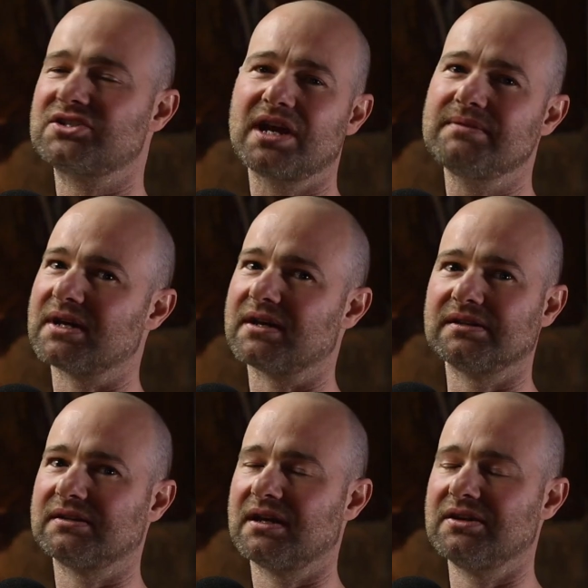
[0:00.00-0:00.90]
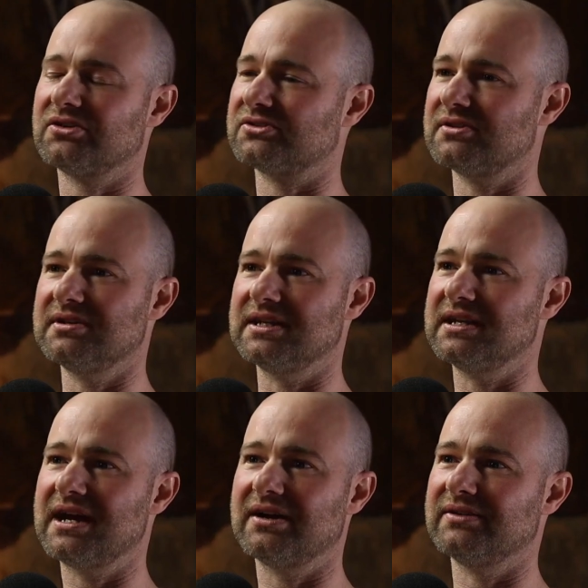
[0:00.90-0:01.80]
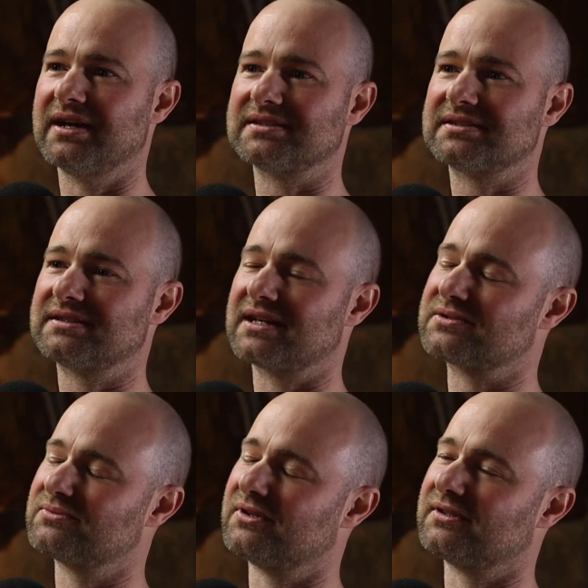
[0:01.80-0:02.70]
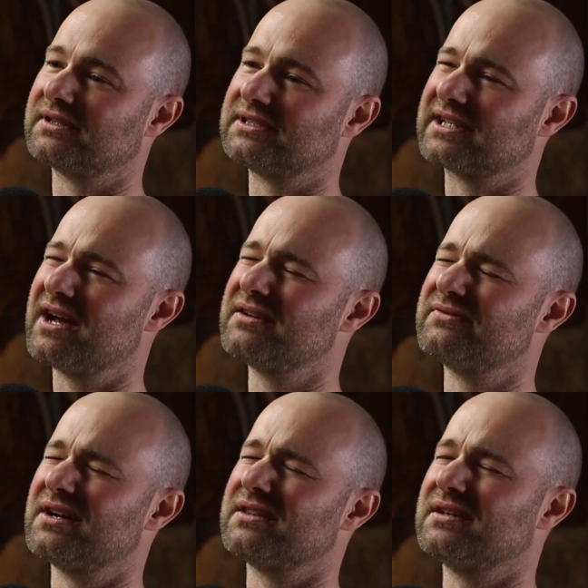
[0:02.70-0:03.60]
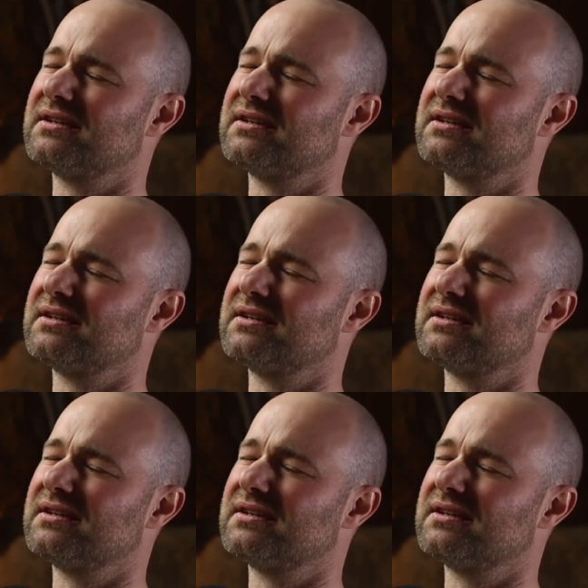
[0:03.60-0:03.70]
shame that they're not doing it now. And that's what is kind of like